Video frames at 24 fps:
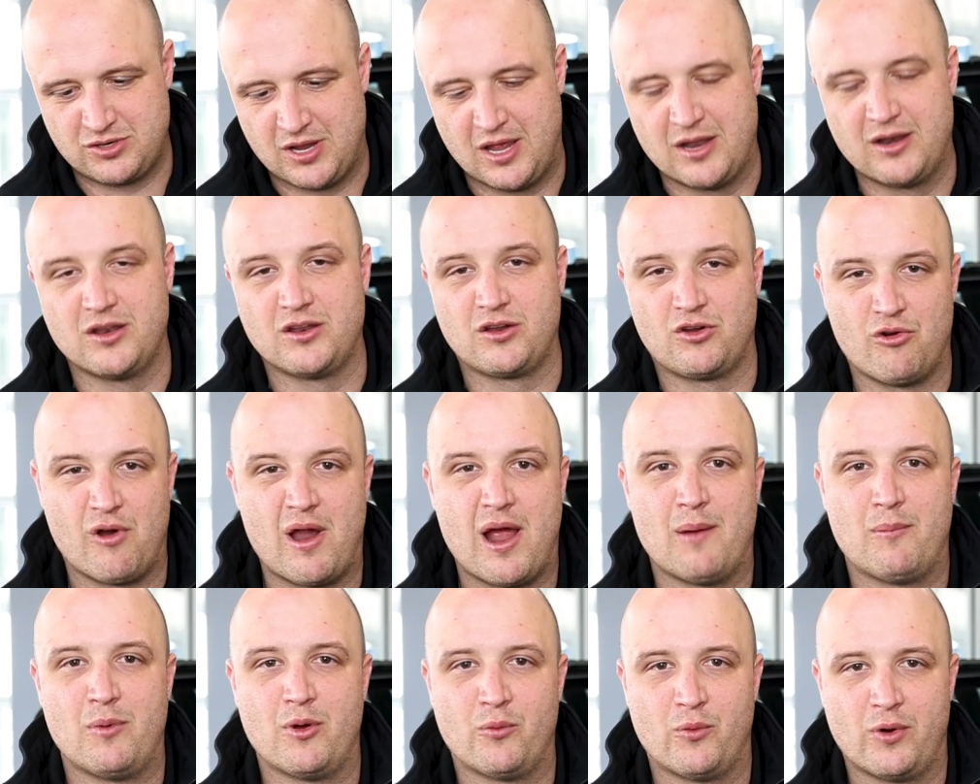tend to
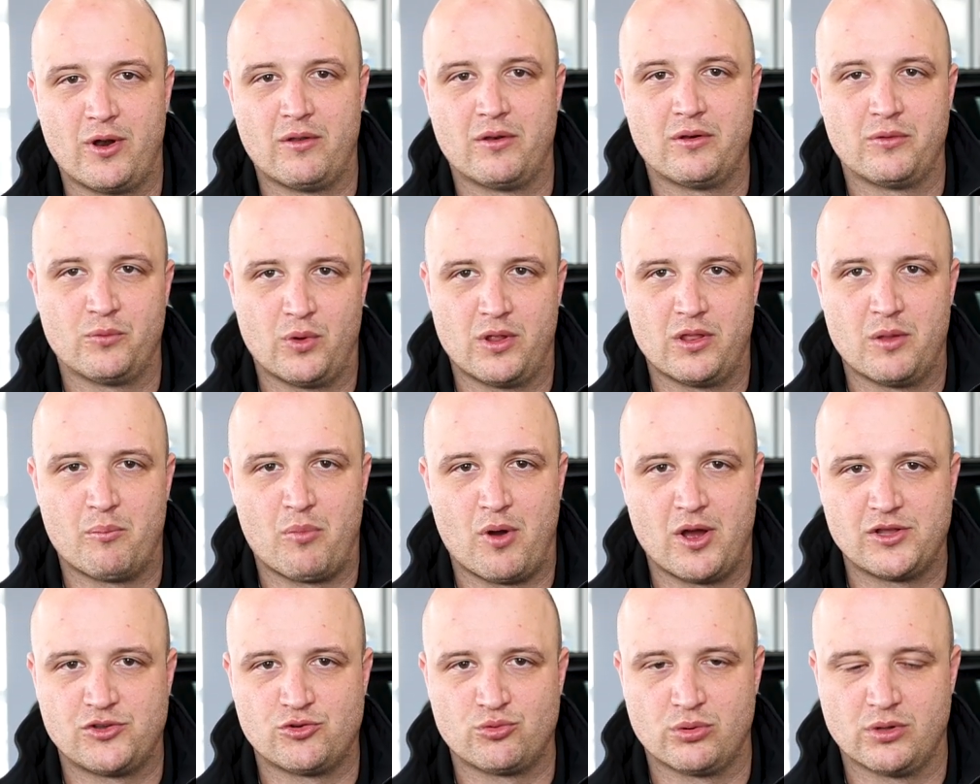grab it when the
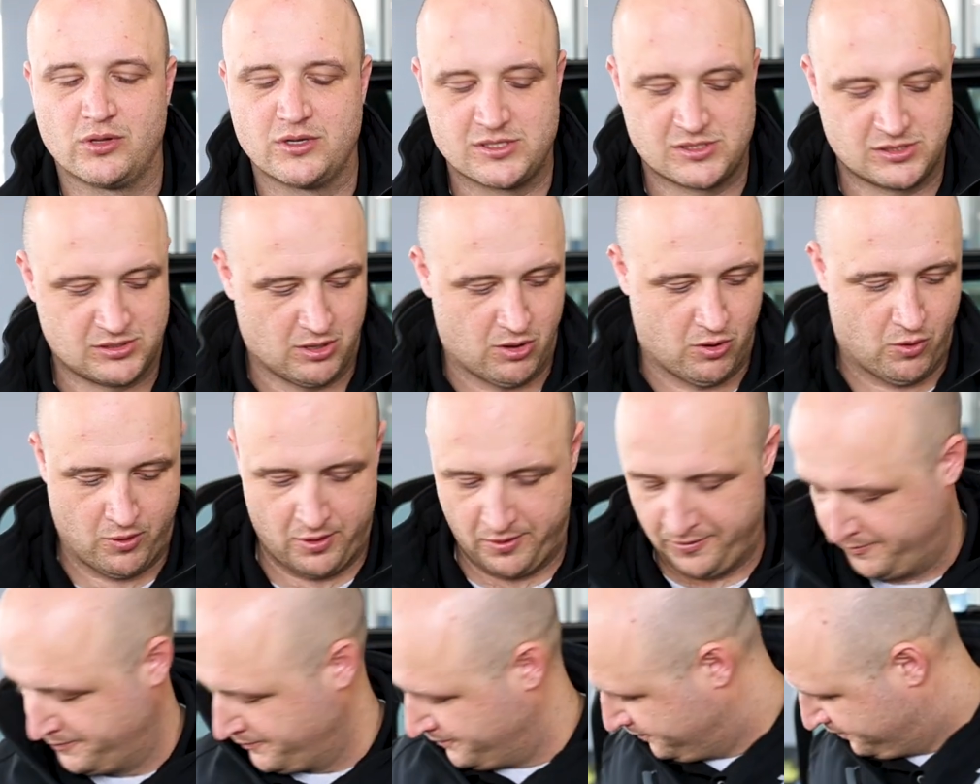bite's really slow.
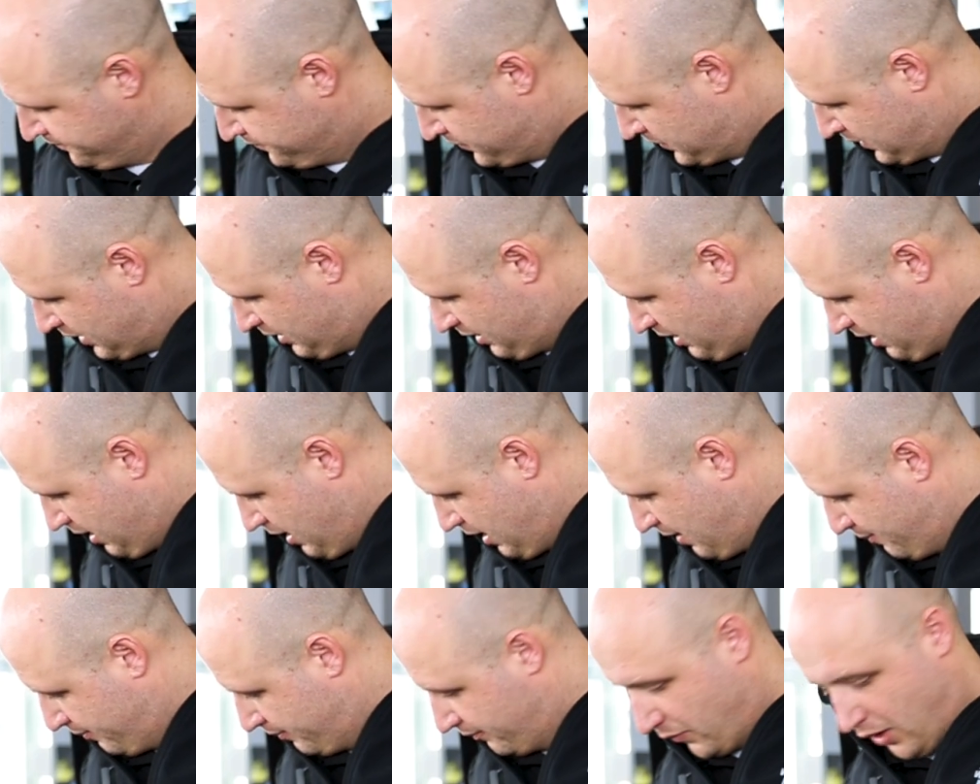
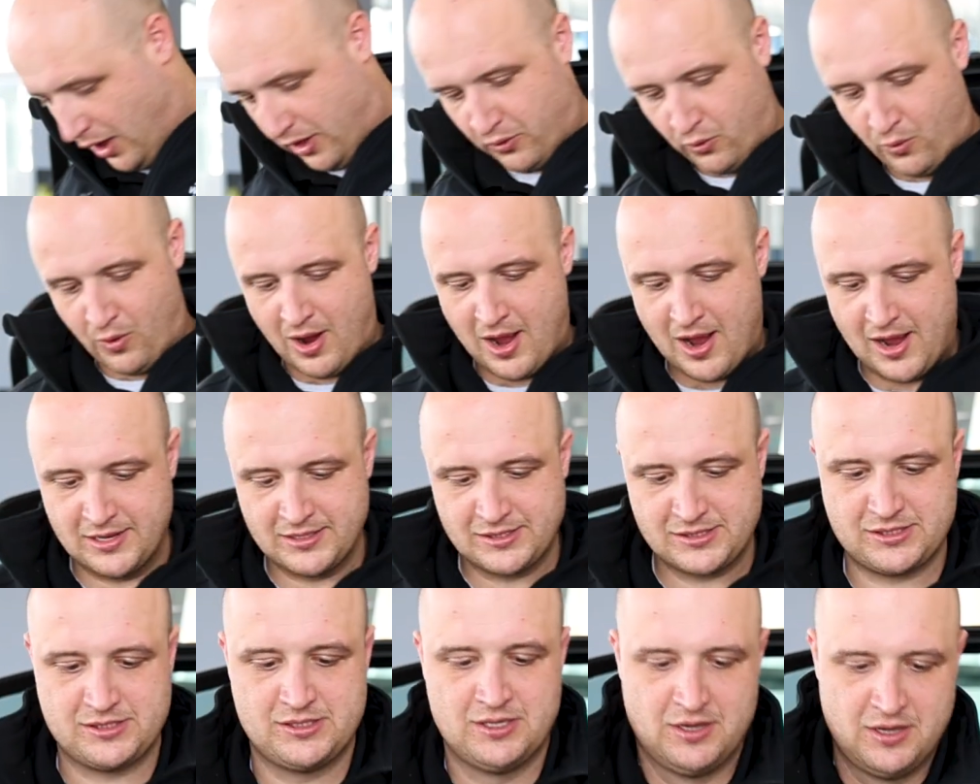
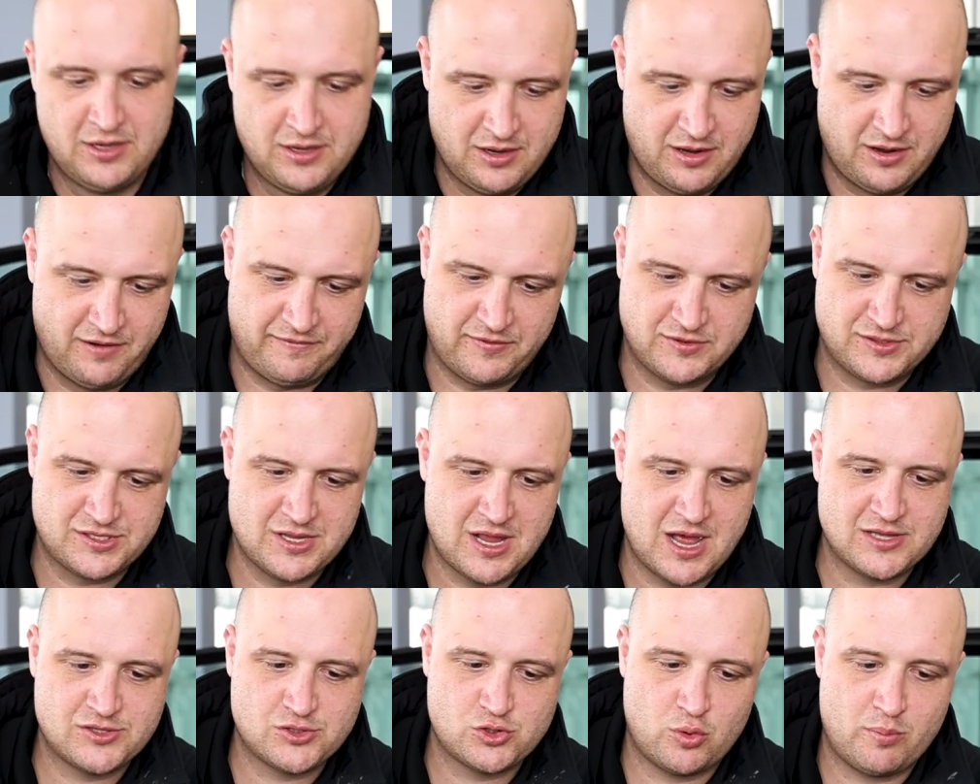Otherwise, if it's
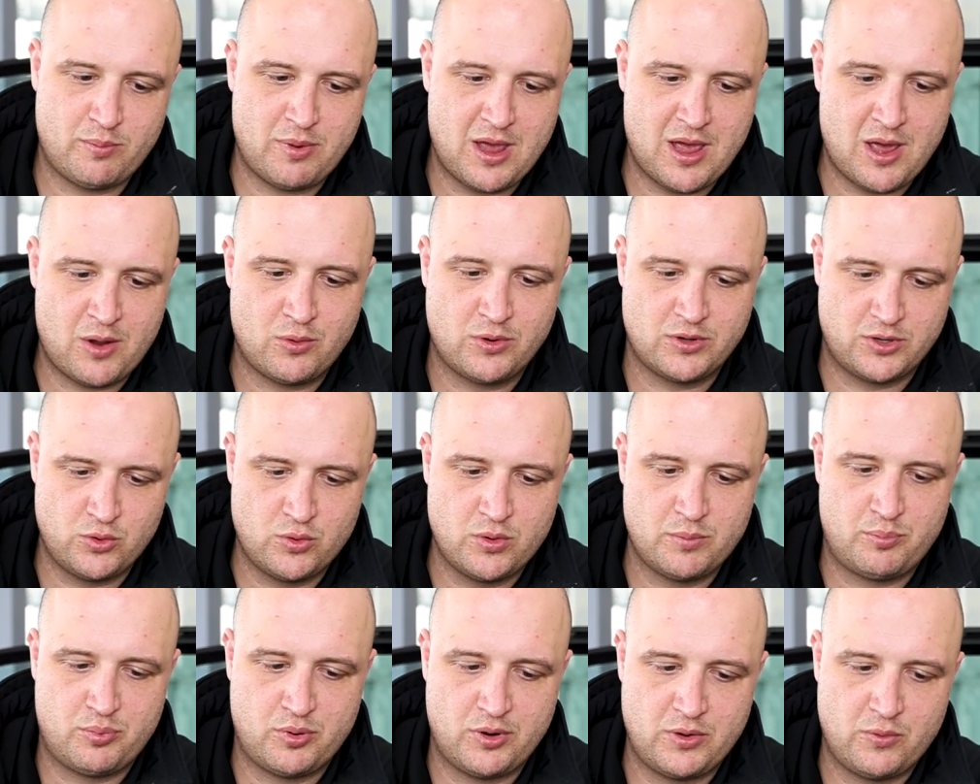not so bad, we're
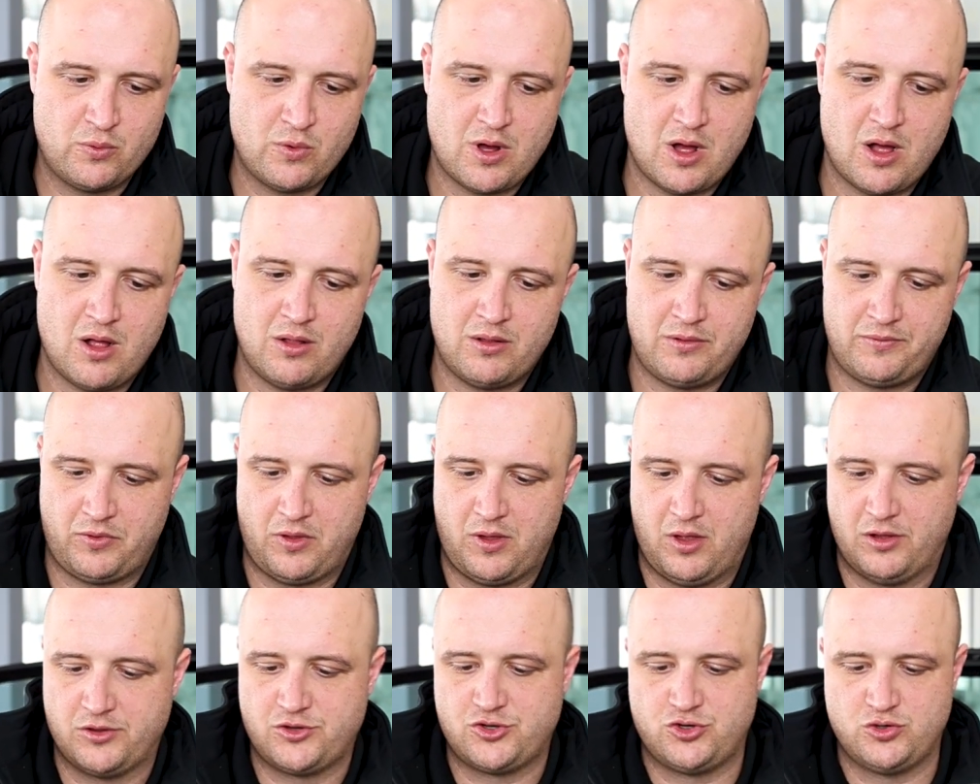doing pretty well,
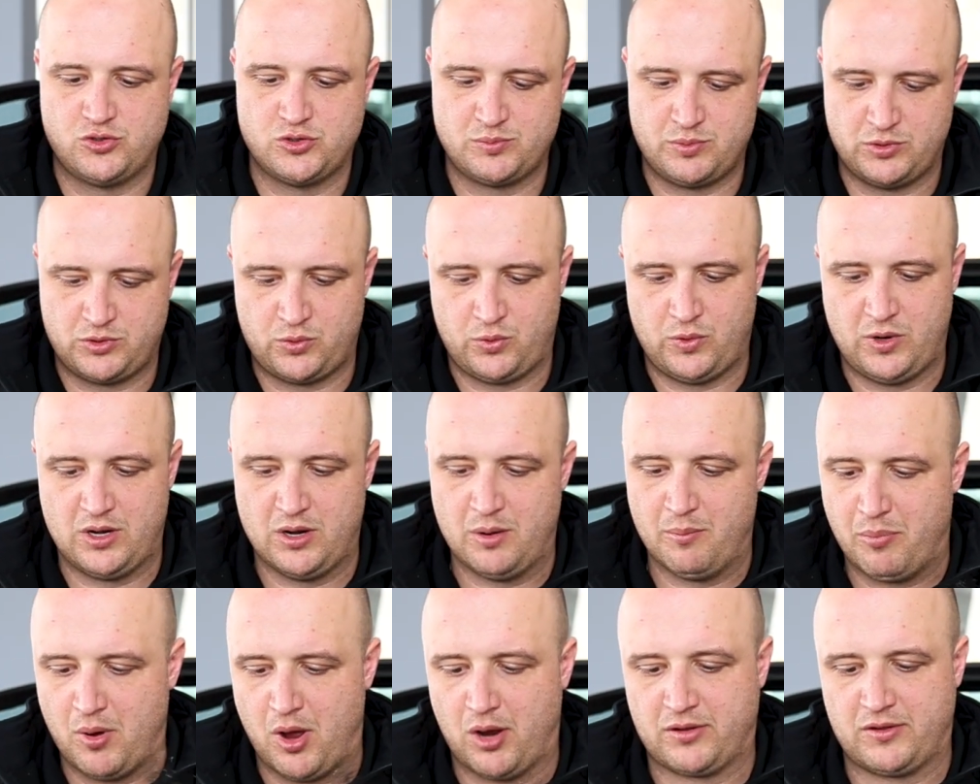I'll choose between
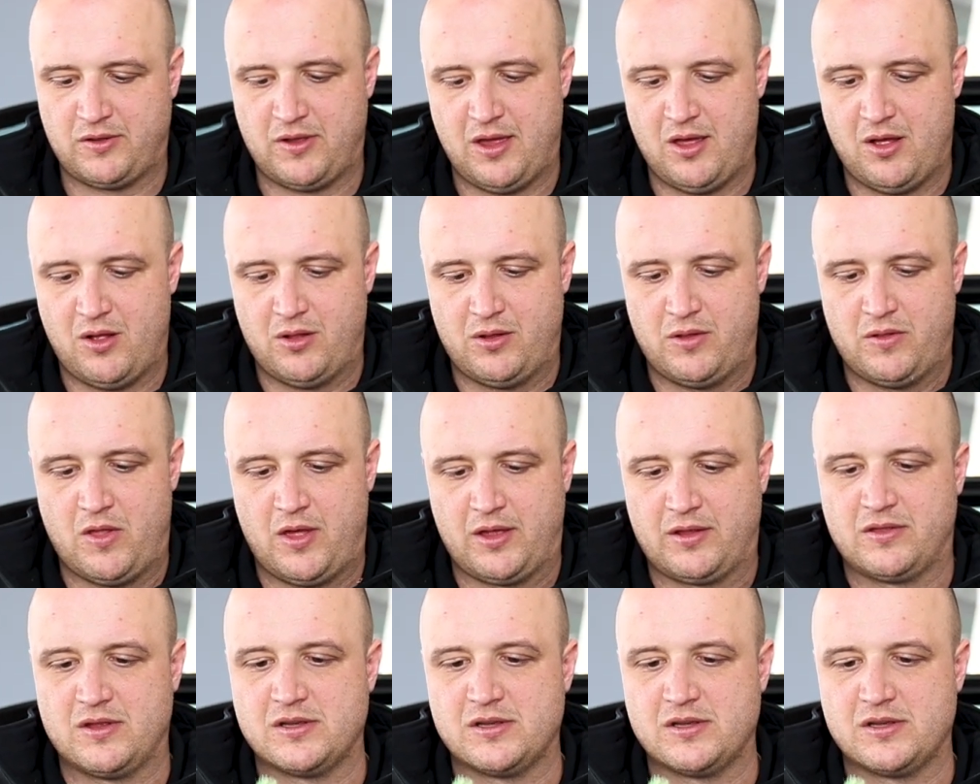a bucktail and like